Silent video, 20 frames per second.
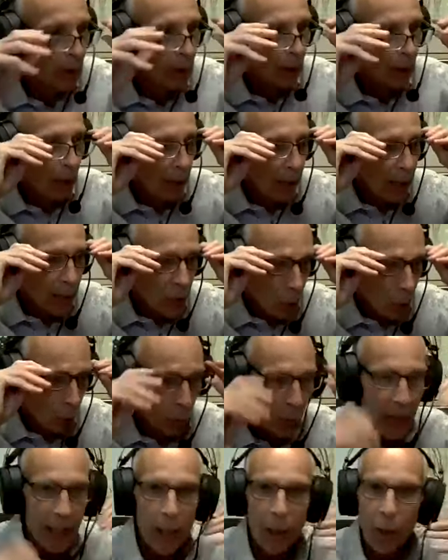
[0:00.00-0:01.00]
All right, so
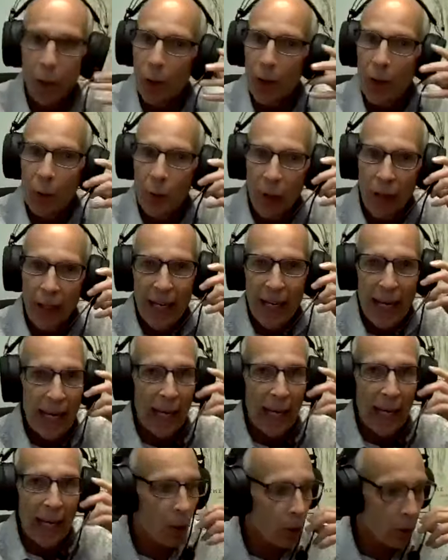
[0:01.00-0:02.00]
we are
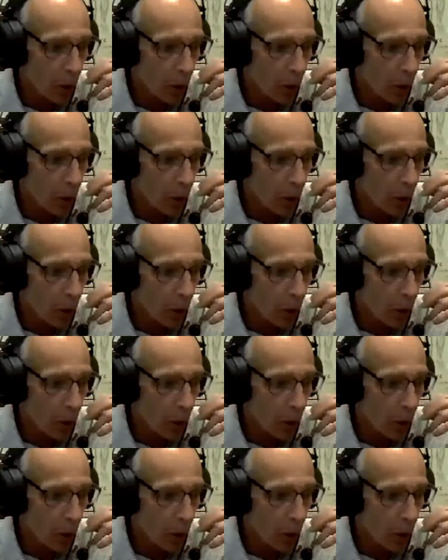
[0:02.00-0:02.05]
now